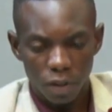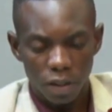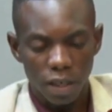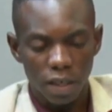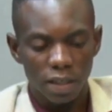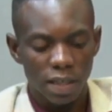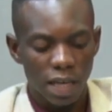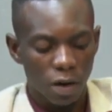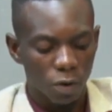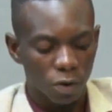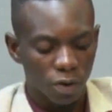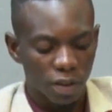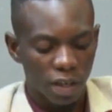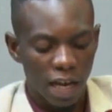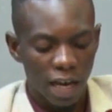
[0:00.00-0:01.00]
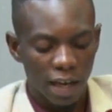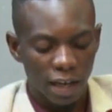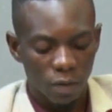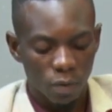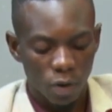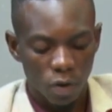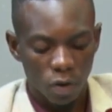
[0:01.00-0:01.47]
Yes, who is on the line
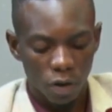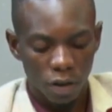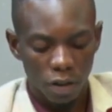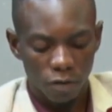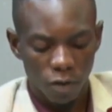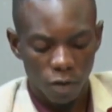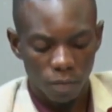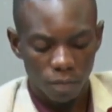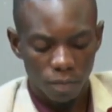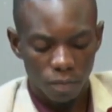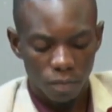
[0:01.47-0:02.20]
and where are you calling us from?